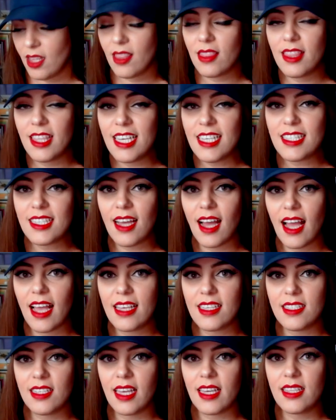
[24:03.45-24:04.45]
This guy
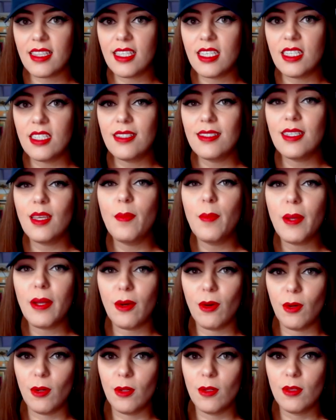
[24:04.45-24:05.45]
is like the
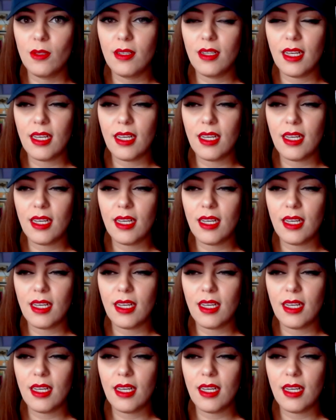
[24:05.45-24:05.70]
typical,